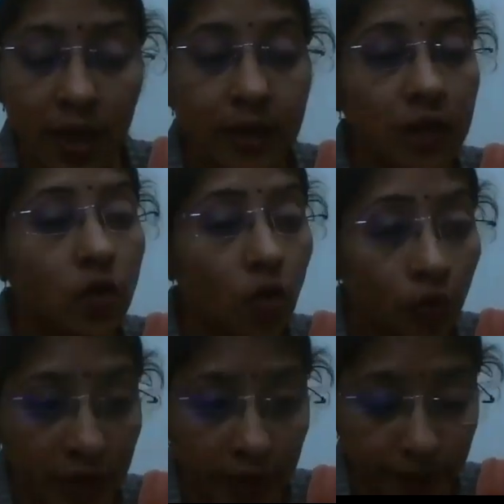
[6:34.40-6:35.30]
like in
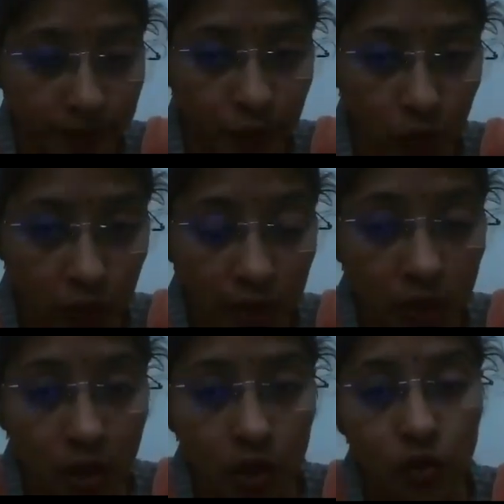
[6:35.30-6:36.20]
ovary.
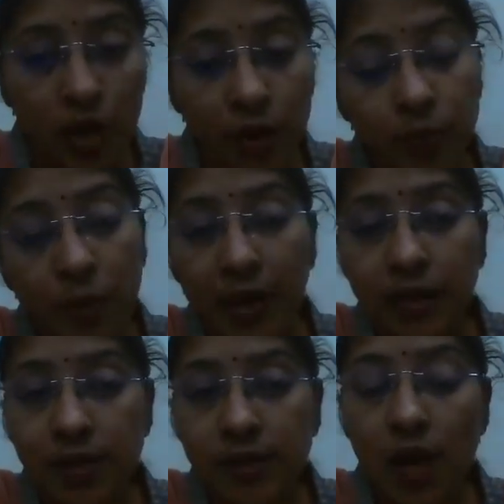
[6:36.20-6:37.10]
Okay? So if the
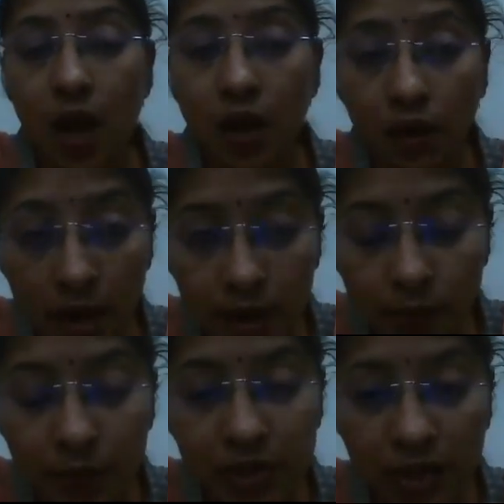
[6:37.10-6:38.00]
pregnancy occur
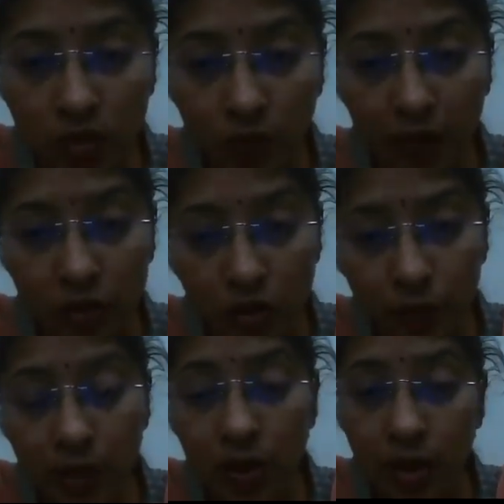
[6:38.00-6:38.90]
in presence of
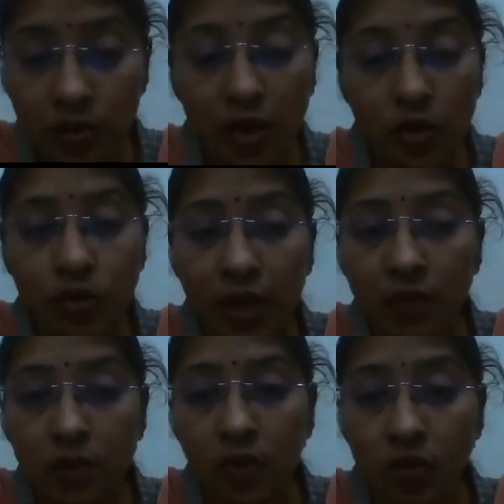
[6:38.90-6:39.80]

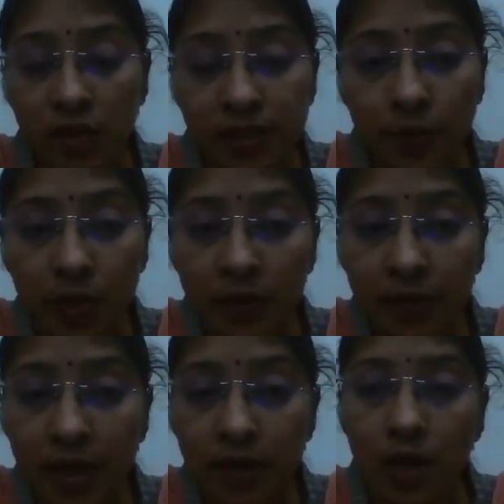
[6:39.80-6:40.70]
intrauterine contraceptive
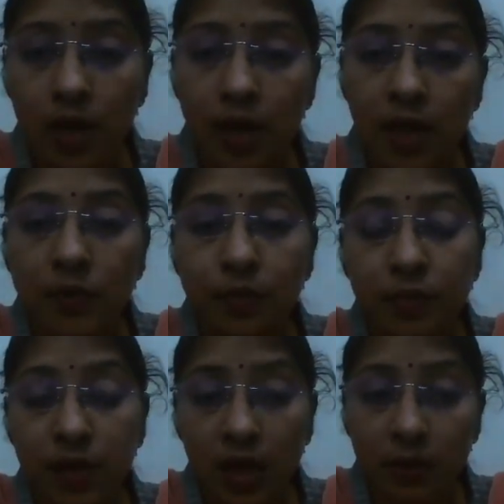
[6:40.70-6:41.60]
device,
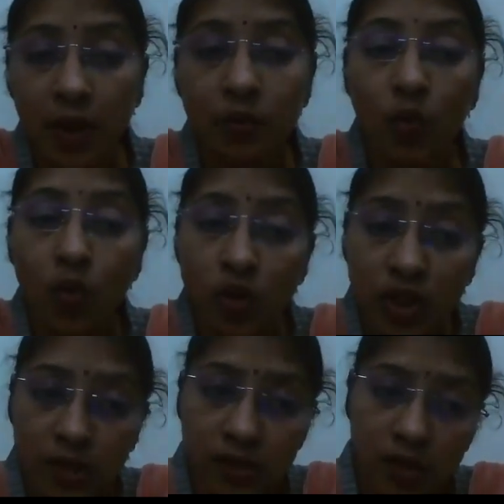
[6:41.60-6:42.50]
there are more
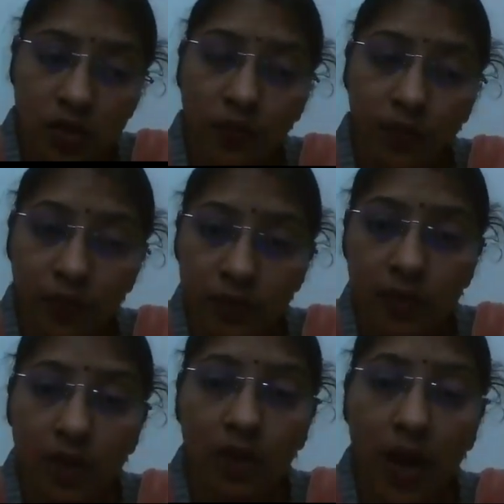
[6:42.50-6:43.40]
chances of
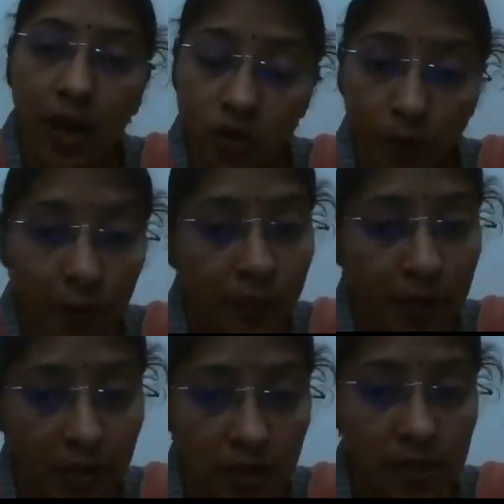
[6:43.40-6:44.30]
ectopic
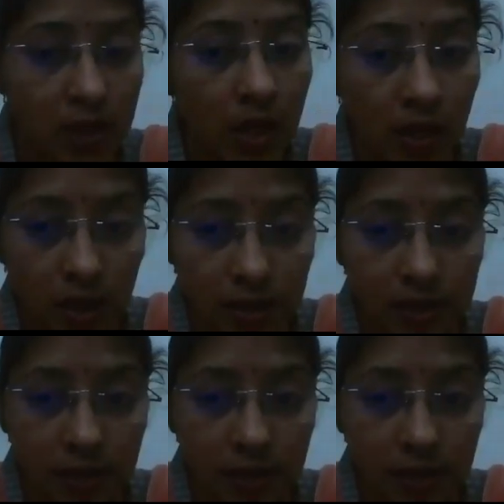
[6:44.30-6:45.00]
pregnancy in